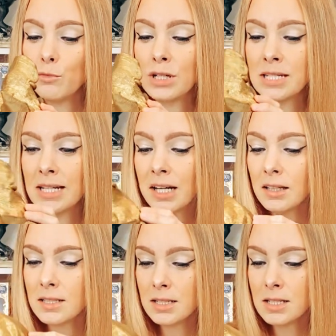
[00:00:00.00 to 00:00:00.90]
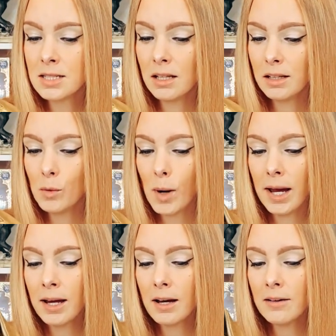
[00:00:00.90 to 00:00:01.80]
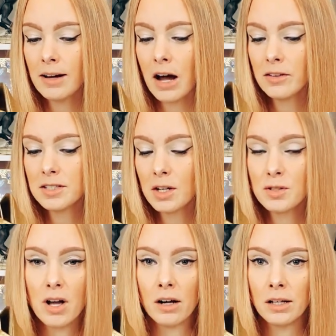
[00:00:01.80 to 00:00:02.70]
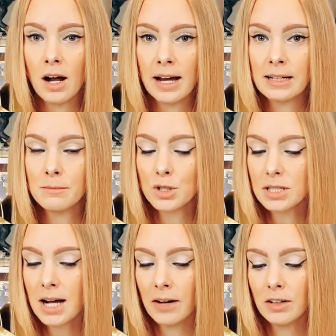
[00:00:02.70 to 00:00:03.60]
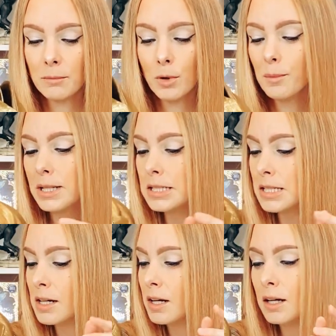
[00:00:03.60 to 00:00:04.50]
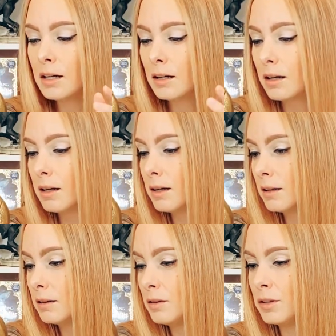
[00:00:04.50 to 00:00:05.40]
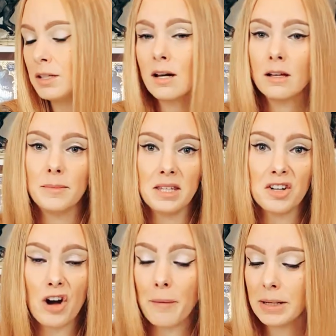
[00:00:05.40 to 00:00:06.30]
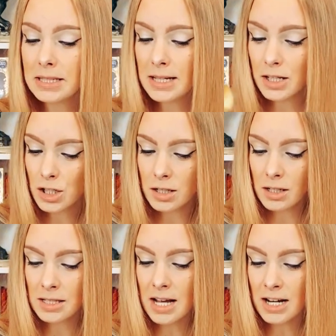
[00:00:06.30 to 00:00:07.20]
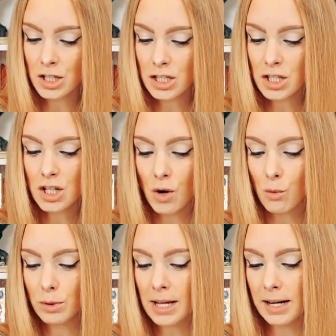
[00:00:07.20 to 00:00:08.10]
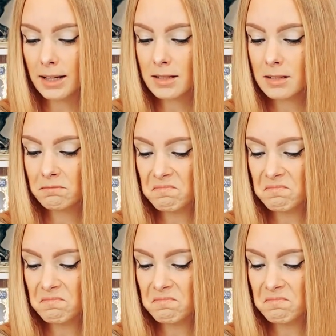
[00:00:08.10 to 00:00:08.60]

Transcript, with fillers: ridiculously silly way of how this goes on and I am just having a moment, uh, you can yell at me in the comments section because I just don't get it.